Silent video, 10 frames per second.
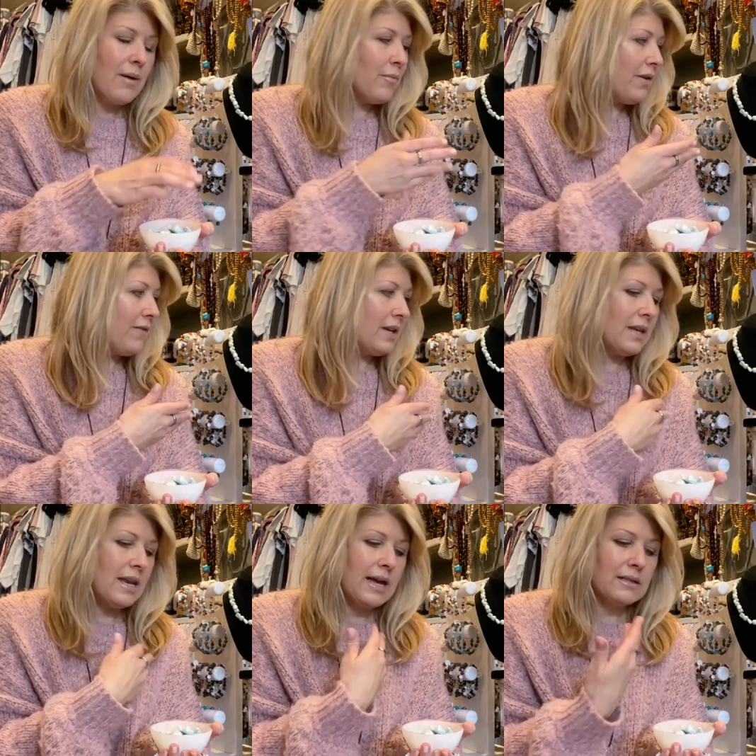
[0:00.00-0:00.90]
We have it
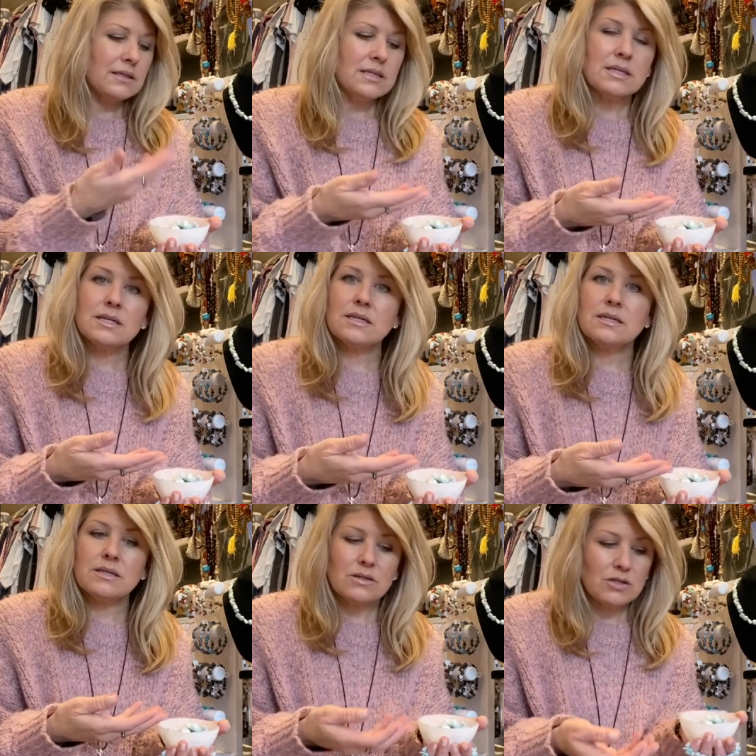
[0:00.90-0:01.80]
in
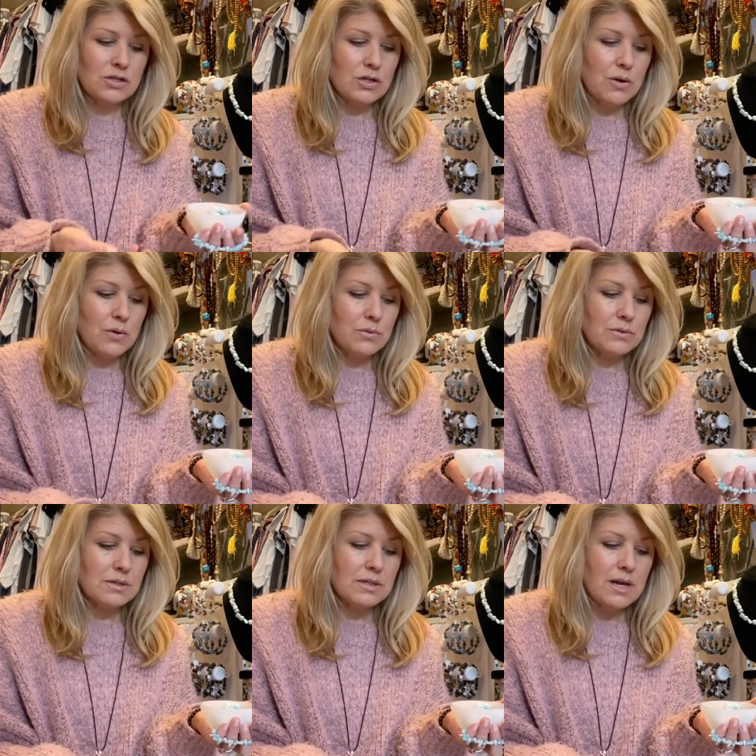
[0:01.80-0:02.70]
necklaces,
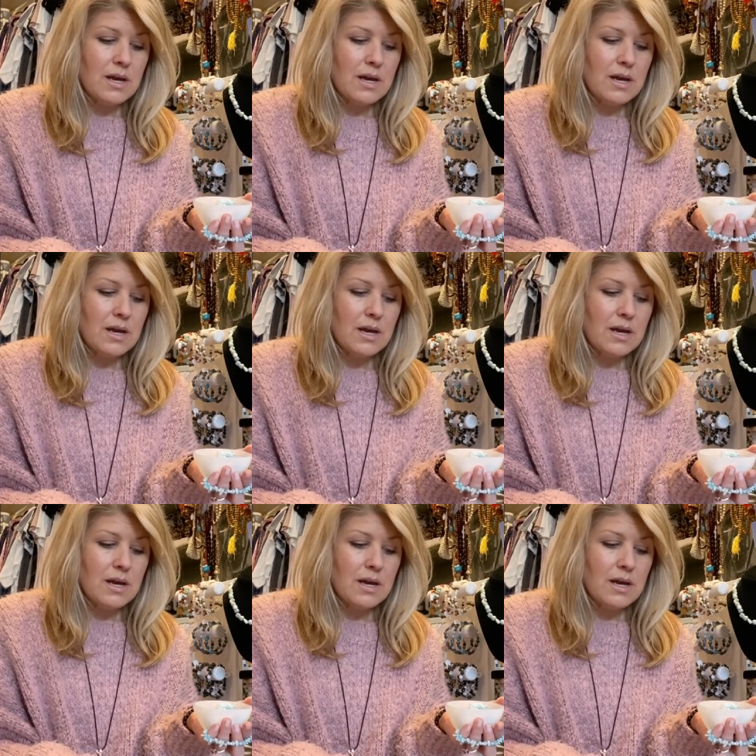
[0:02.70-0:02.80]
stones,